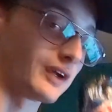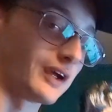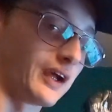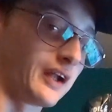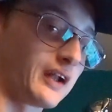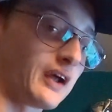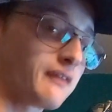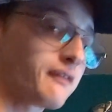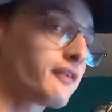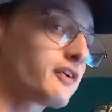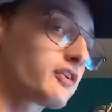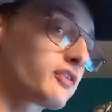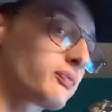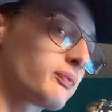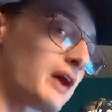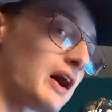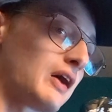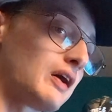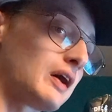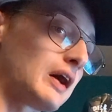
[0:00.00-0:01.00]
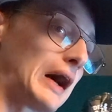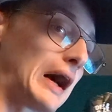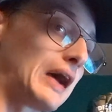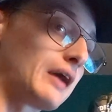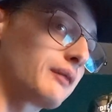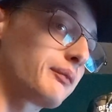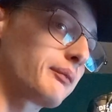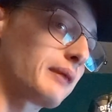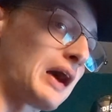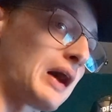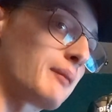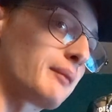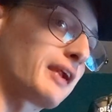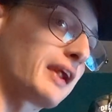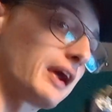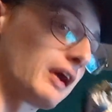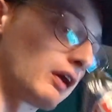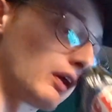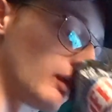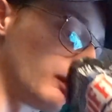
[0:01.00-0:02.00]
And I definitely smell
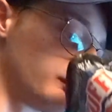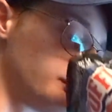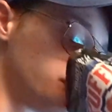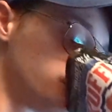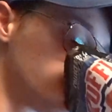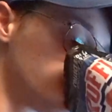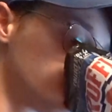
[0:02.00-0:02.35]
habanero.